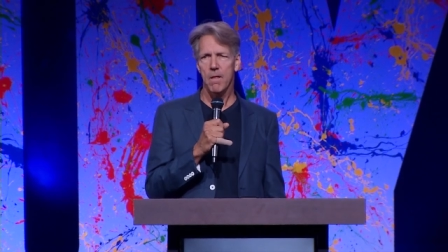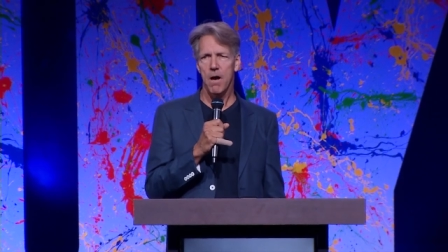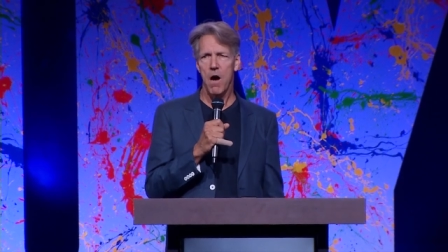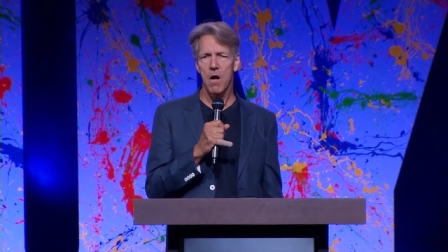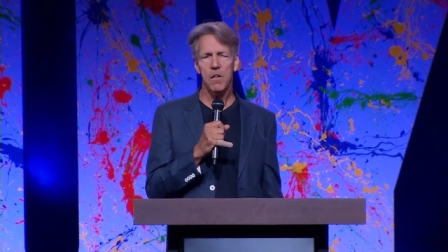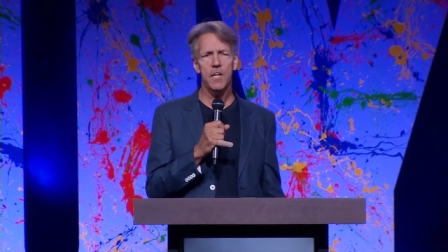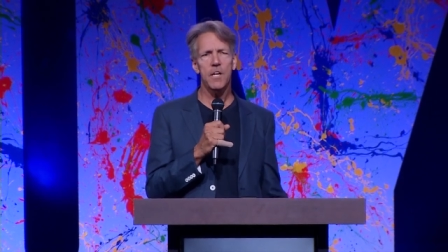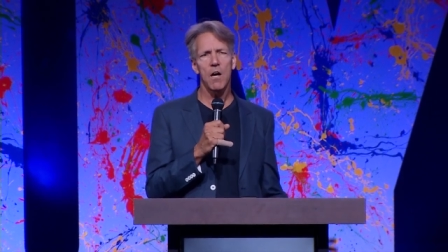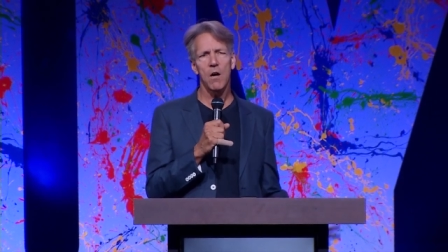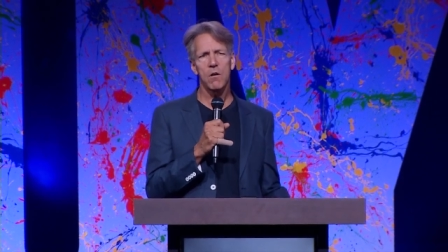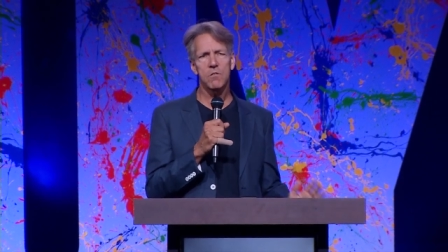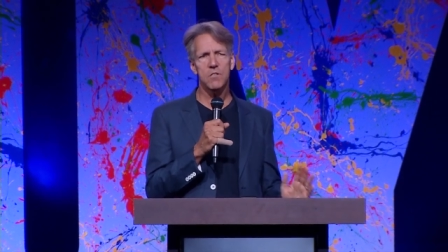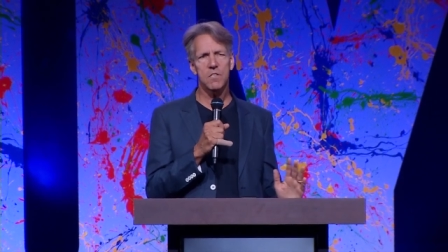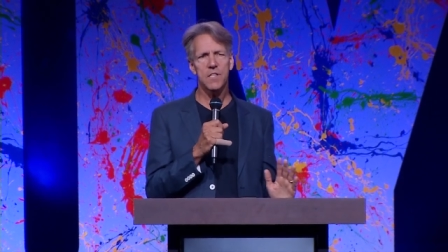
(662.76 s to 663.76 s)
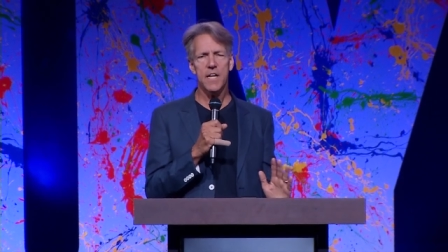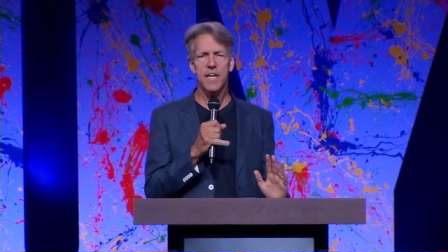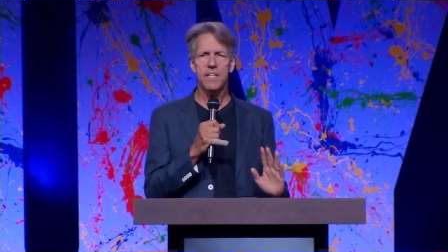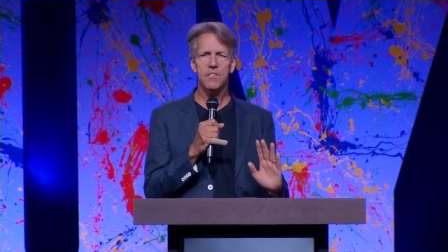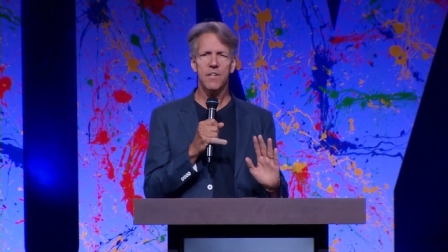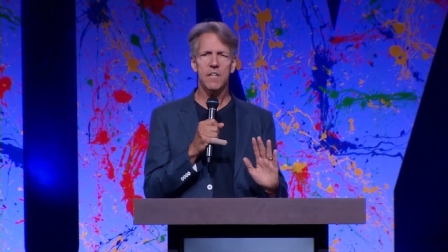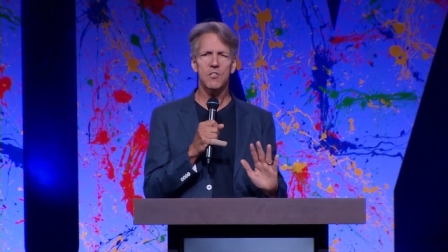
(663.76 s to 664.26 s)
All he knows is that
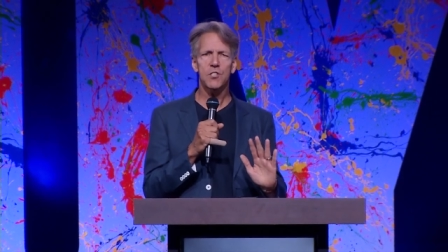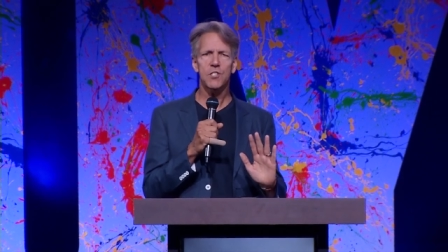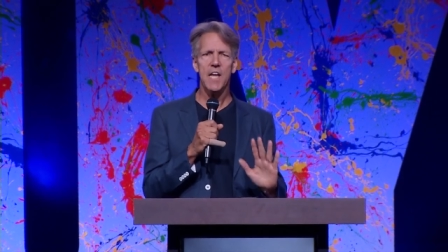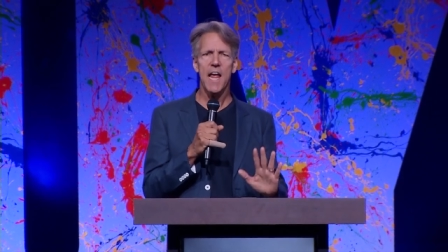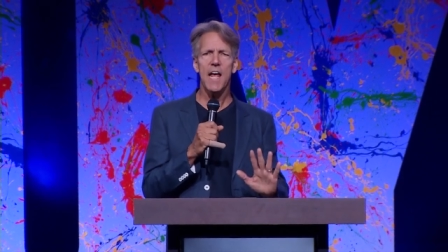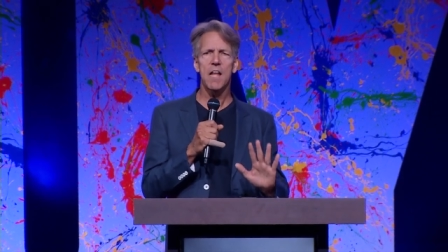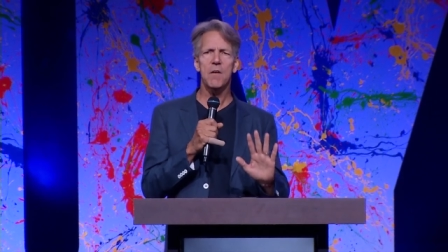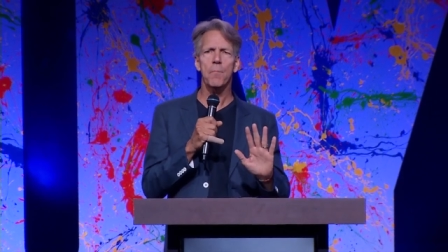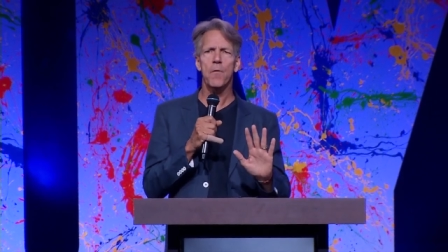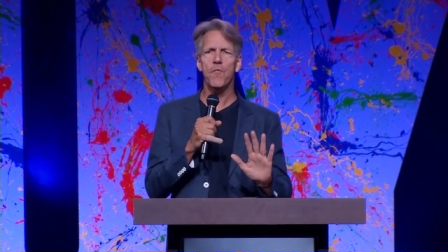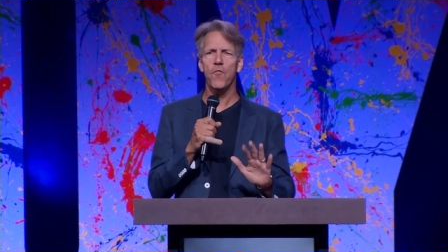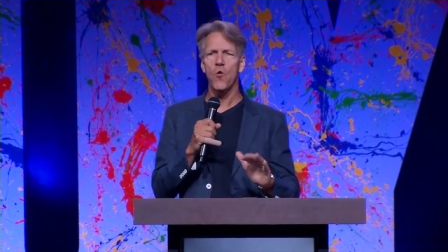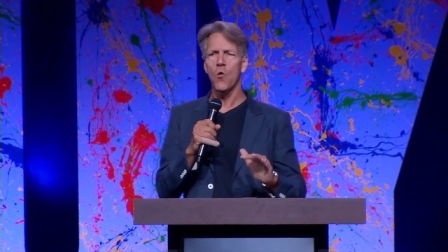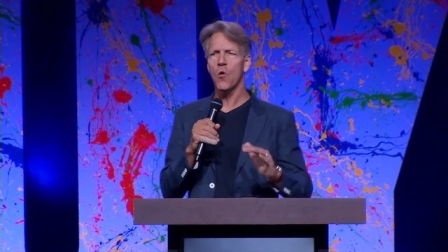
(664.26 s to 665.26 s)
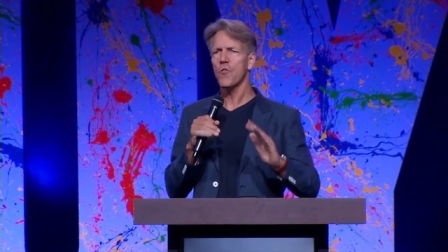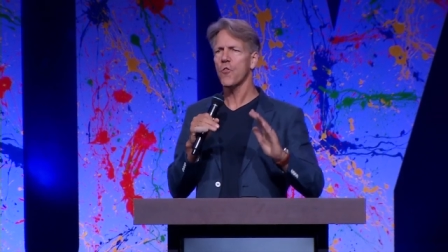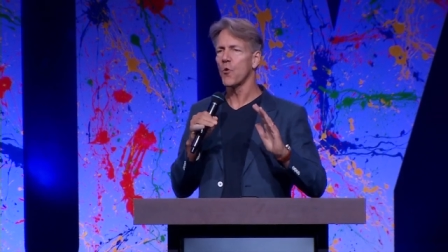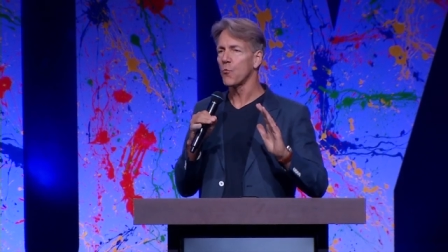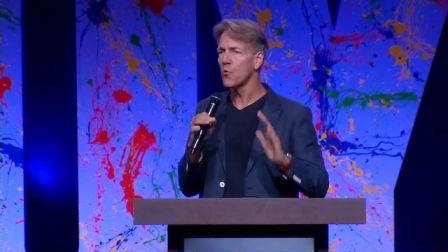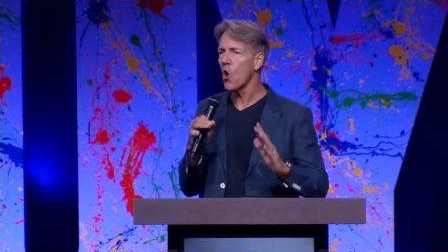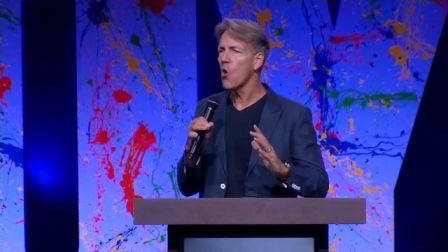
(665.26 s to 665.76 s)
he's going to stand before the
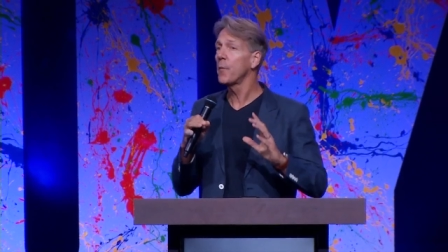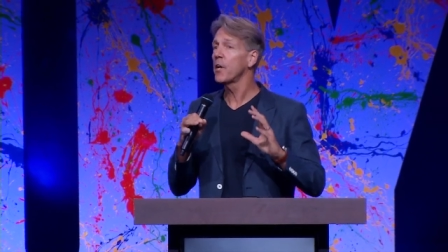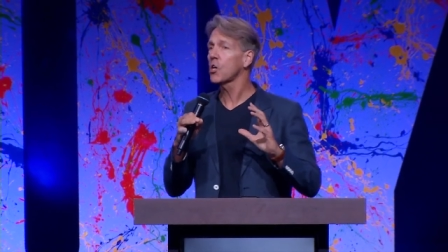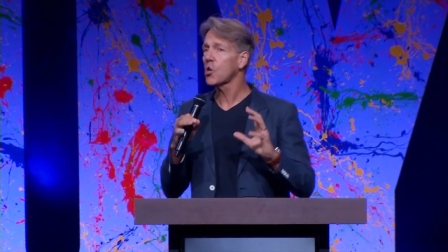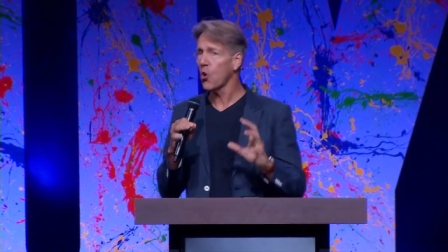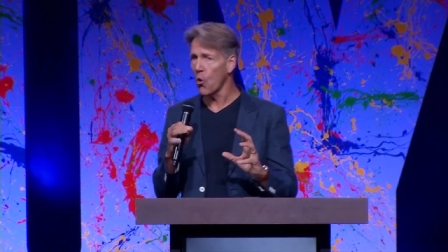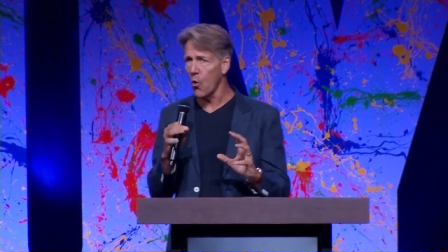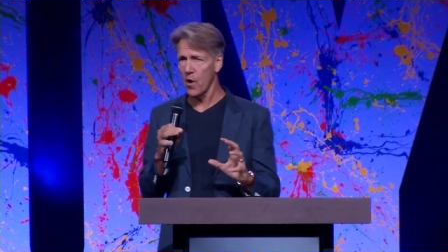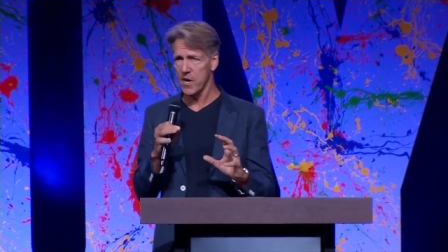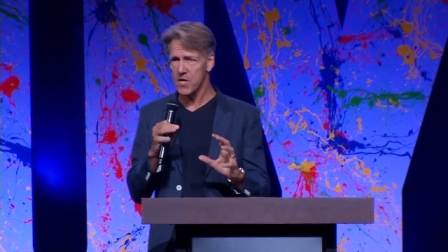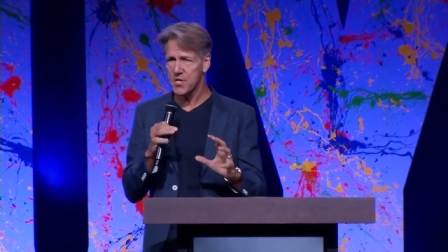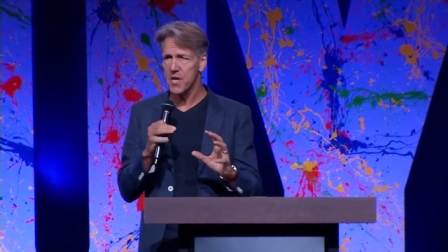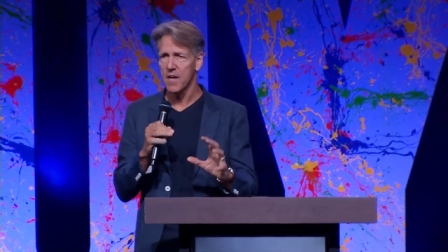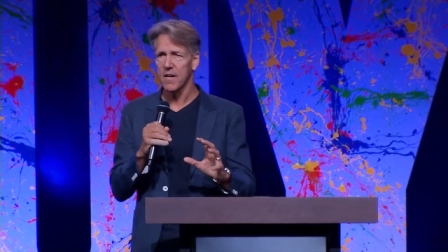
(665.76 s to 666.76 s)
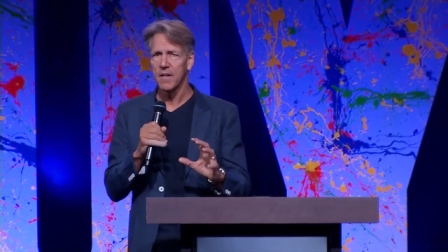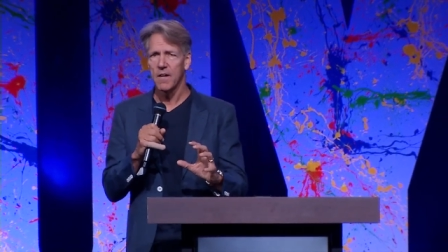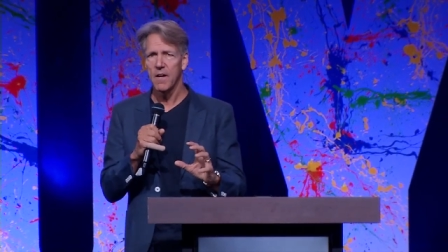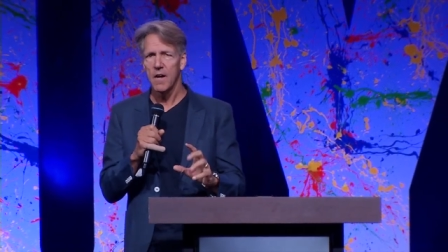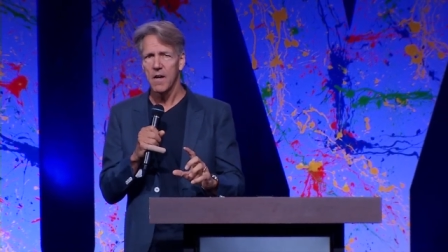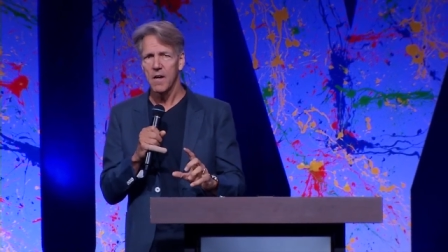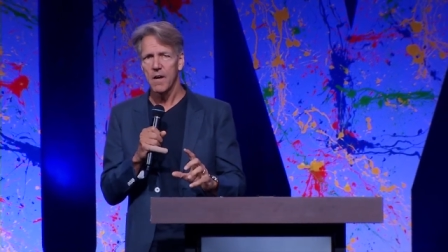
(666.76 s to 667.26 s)
Roman court
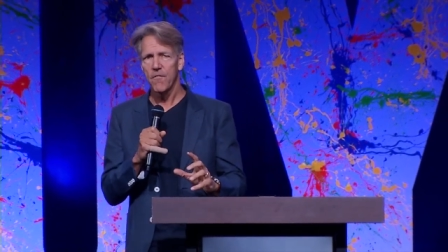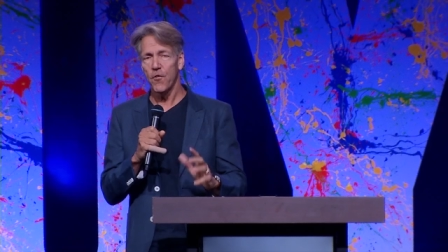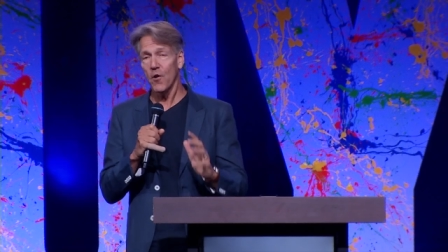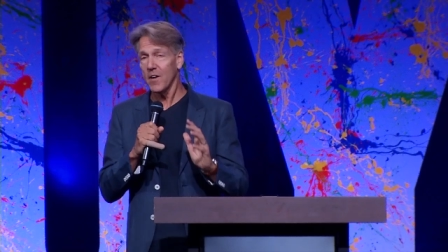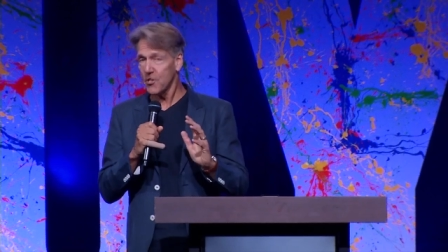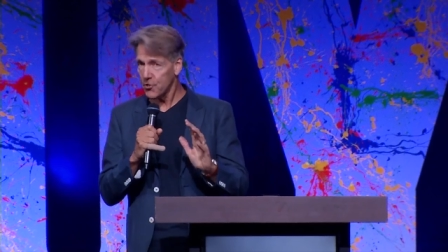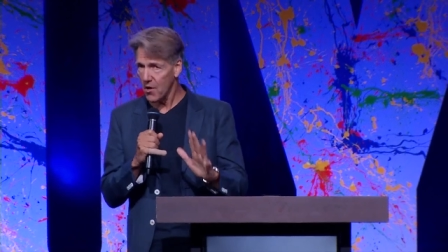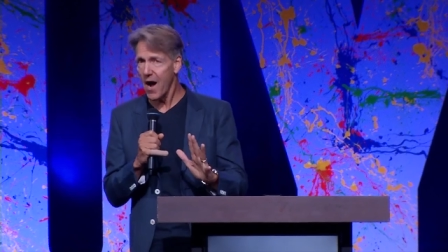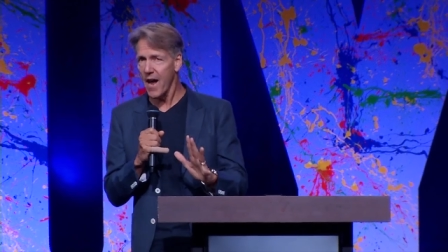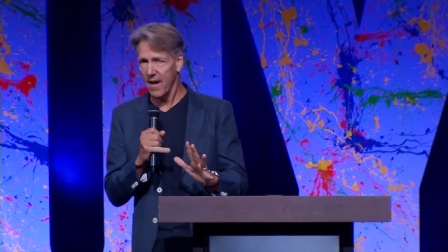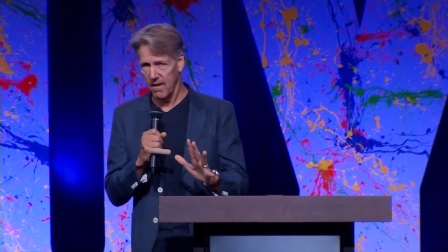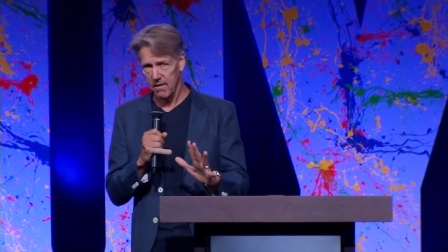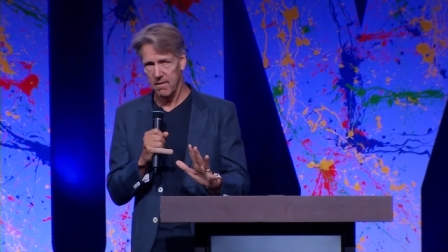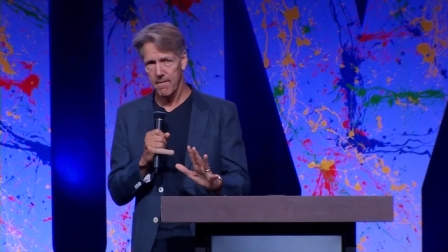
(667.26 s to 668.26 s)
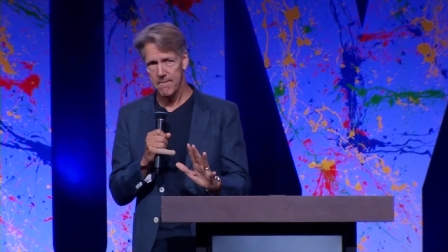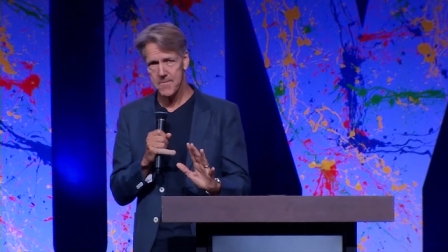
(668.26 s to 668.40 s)
for a trial.